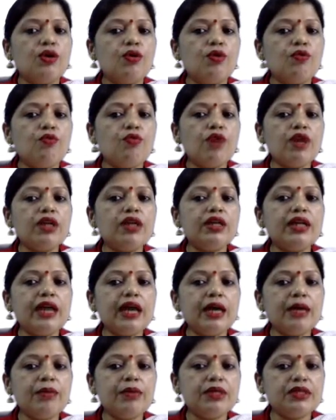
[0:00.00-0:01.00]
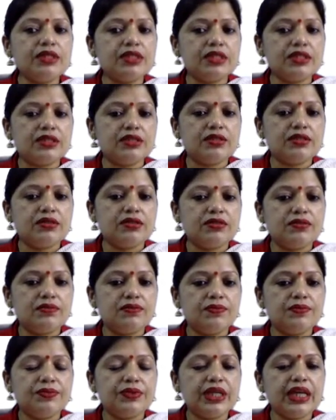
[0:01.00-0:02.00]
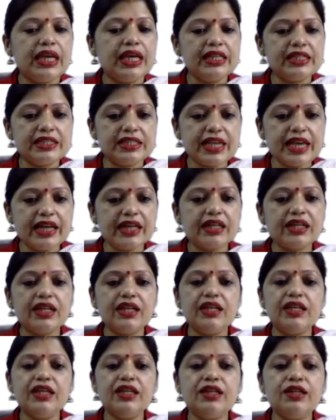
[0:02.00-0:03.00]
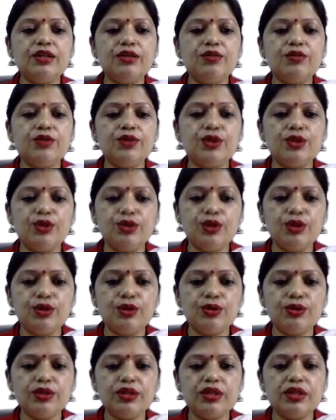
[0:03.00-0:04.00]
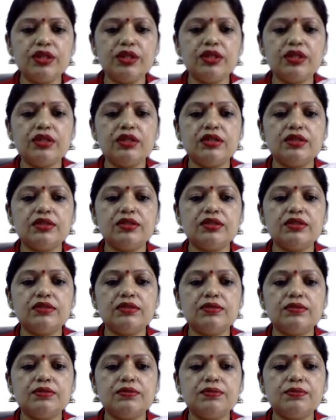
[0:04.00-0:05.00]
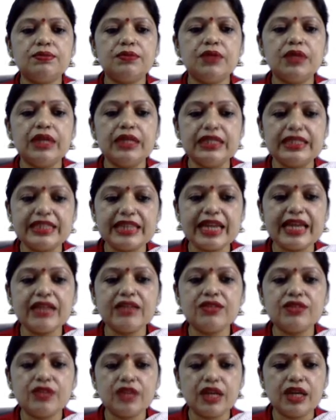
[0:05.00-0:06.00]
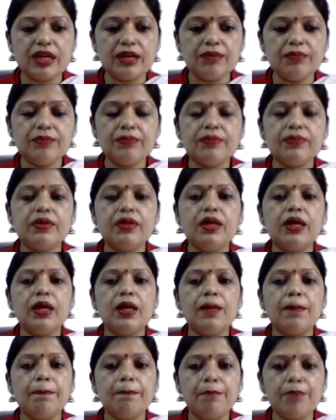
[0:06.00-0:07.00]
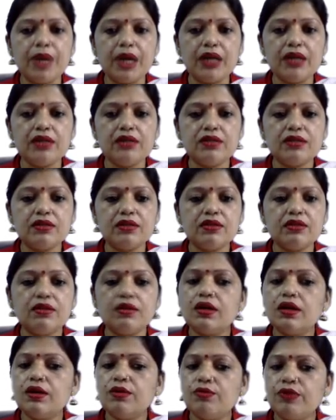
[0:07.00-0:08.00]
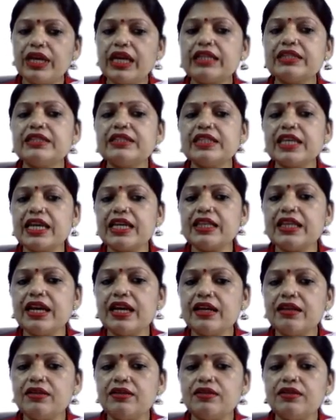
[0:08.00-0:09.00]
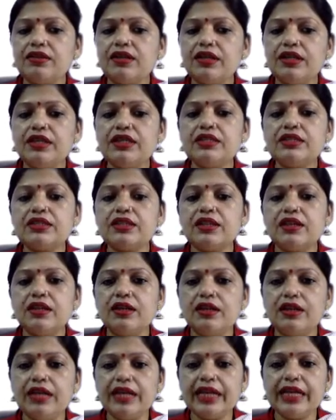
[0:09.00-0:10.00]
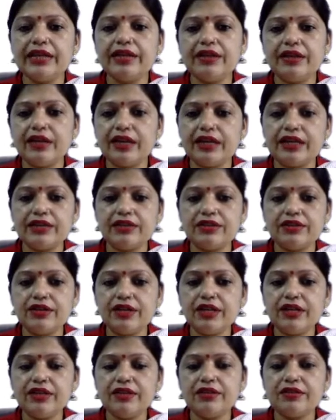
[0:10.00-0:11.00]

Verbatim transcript: What time is it? Exactly, we don't know the exact time, but we can say that it is late night, right?